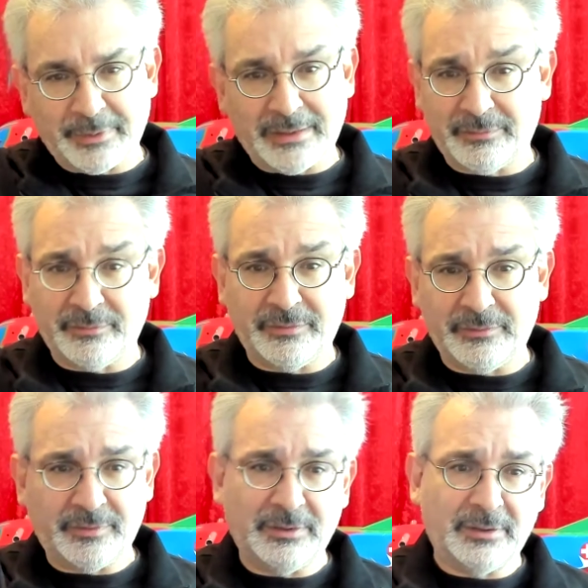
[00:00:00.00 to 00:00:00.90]
we have a
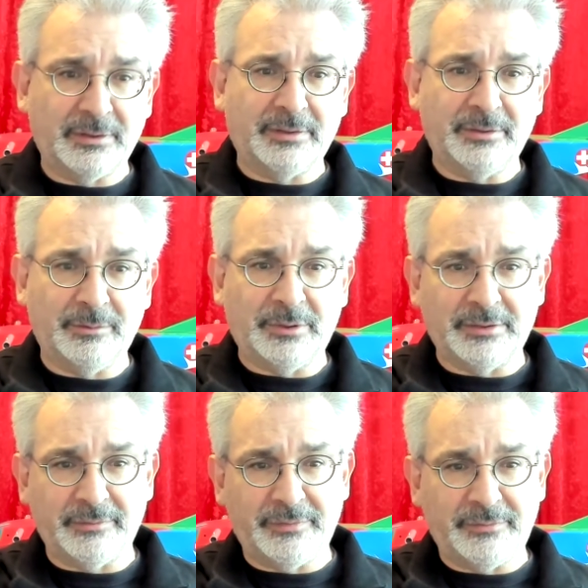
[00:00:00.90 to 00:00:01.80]
$50 one
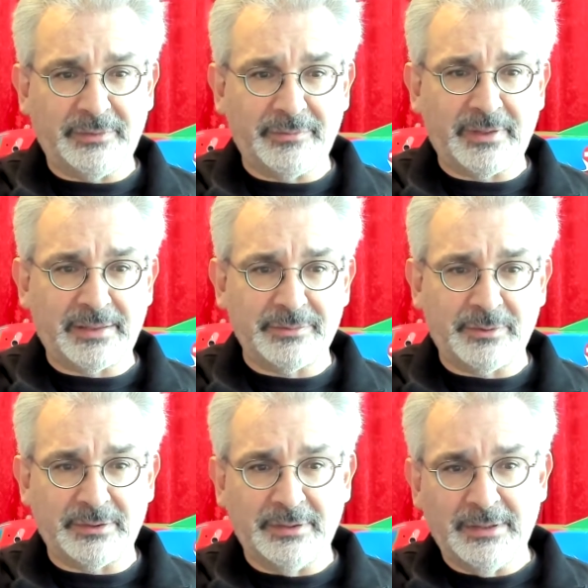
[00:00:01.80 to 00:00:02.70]
or 50 francs
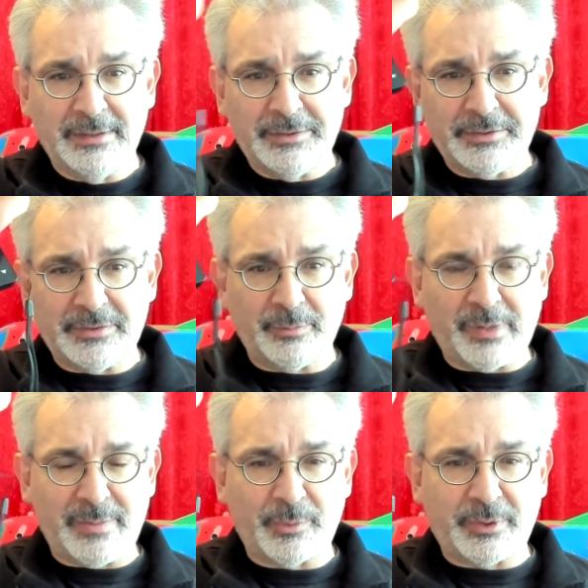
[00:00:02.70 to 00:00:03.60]
one, which is
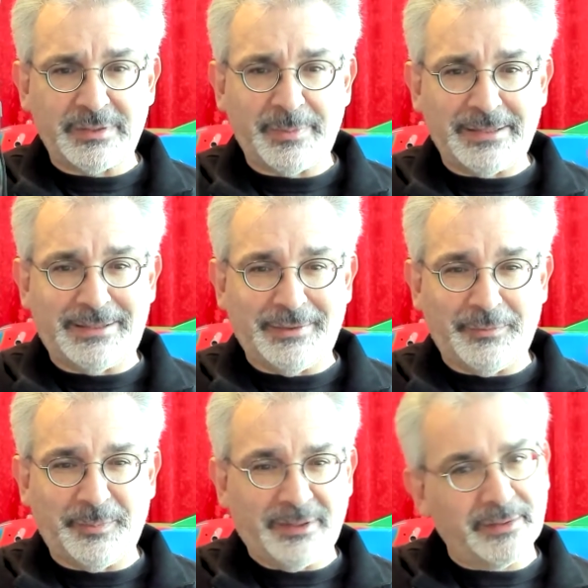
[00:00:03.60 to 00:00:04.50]
way more
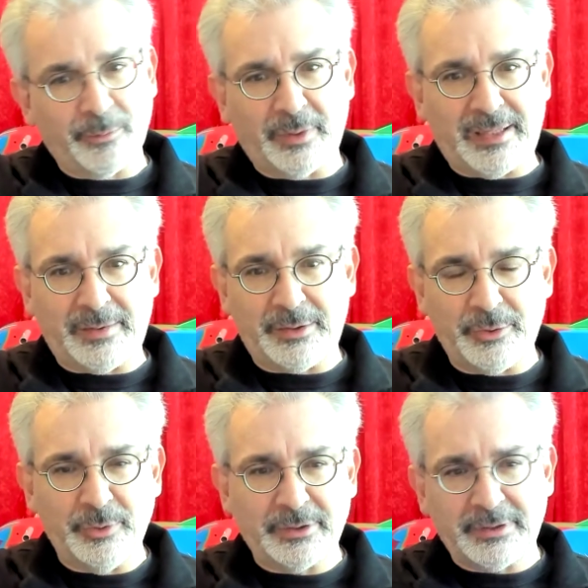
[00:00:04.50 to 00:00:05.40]
expensive but way
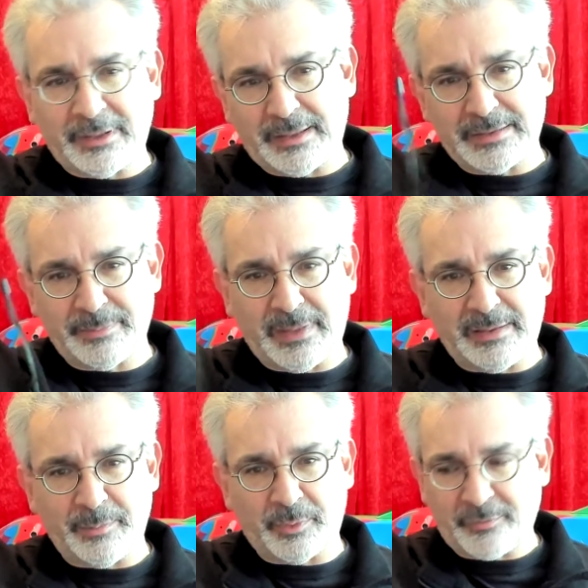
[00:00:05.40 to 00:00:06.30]
cooler and has
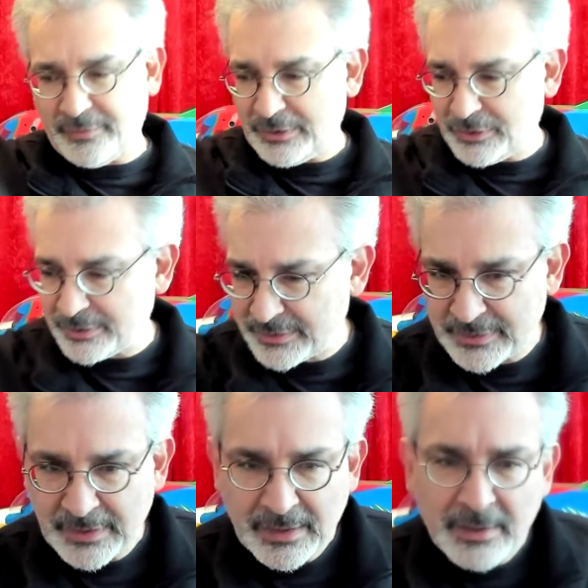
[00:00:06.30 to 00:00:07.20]
many more
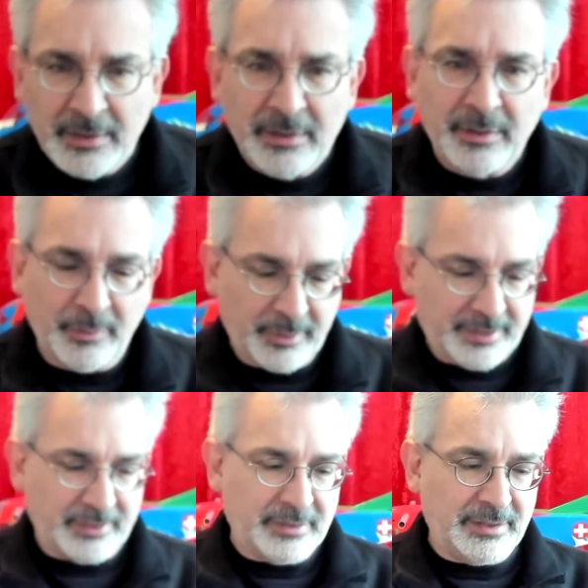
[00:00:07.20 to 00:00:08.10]
features. We
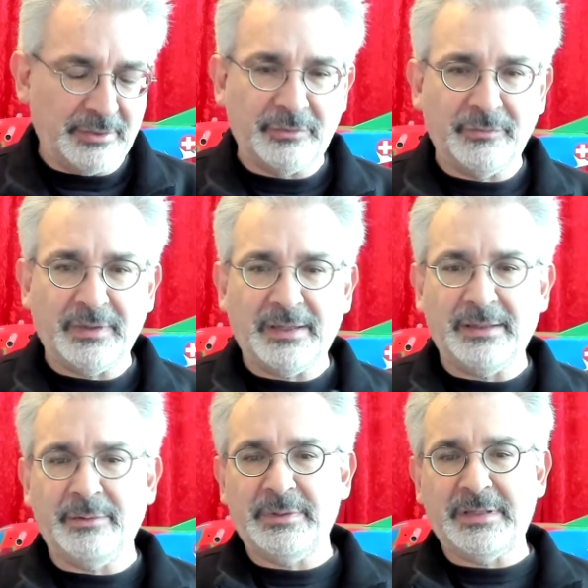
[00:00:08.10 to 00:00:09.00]
continue to
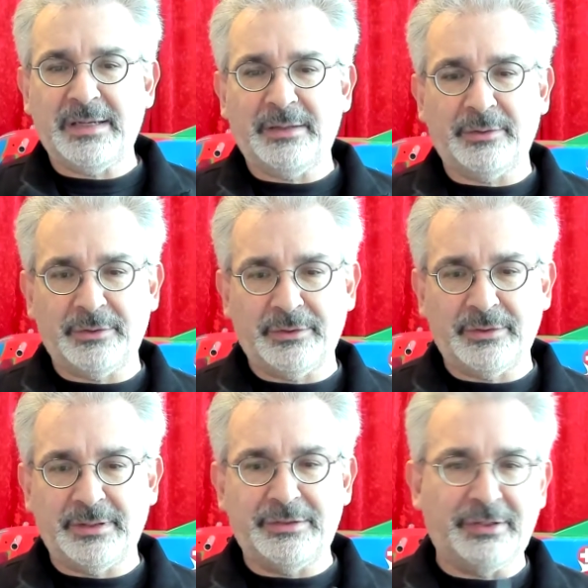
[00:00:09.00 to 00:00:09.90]
fly with
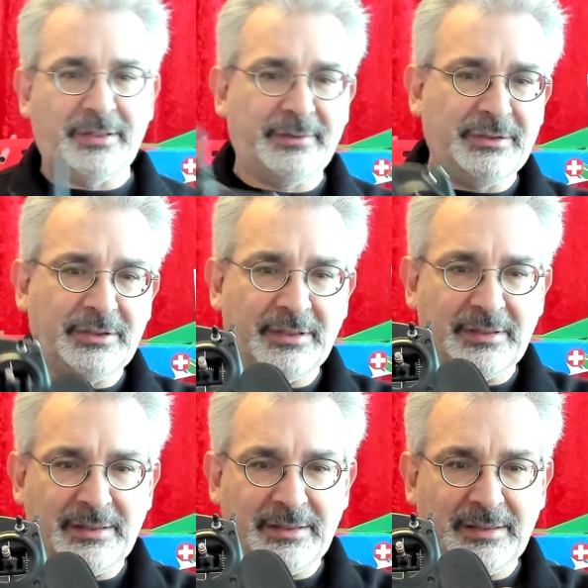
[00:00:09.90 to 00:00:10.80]
our cherished
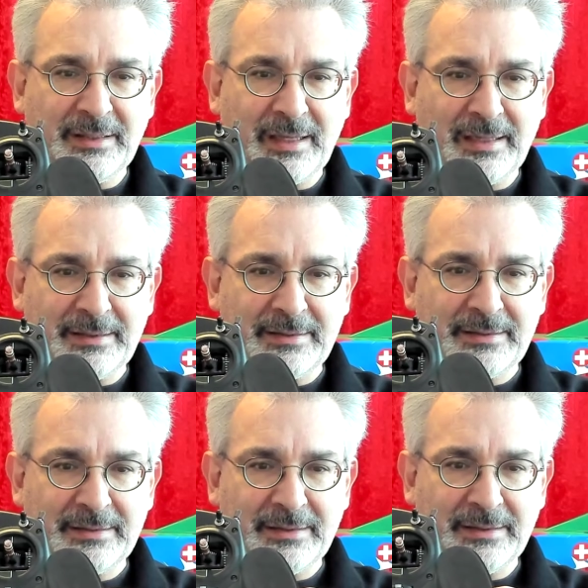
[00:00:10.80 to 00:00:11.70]

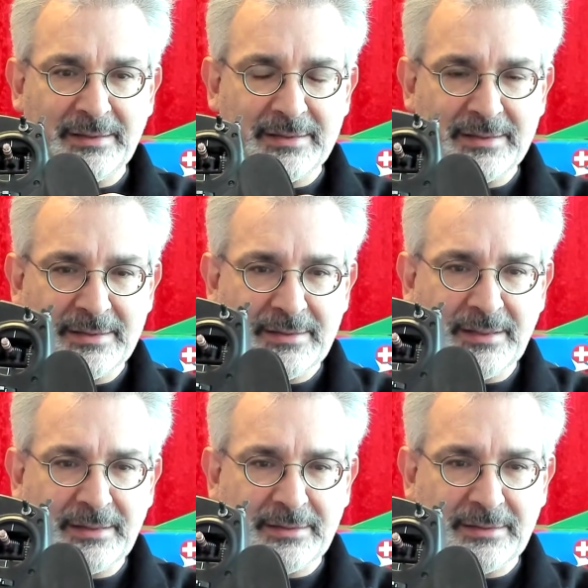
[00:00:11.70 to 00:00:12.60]

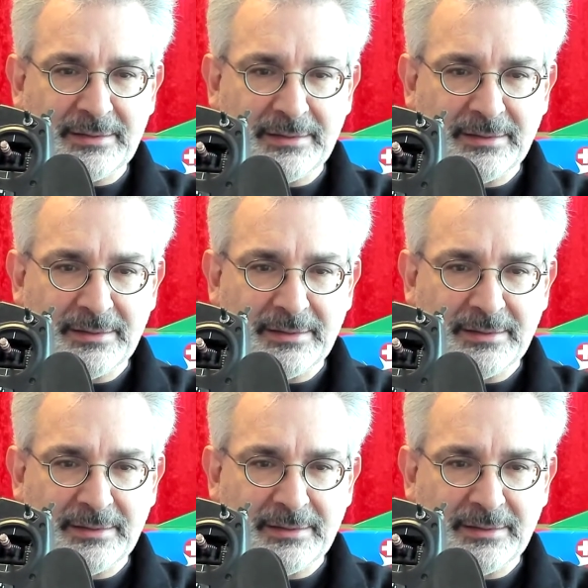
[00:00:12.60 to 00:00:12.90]
DX6.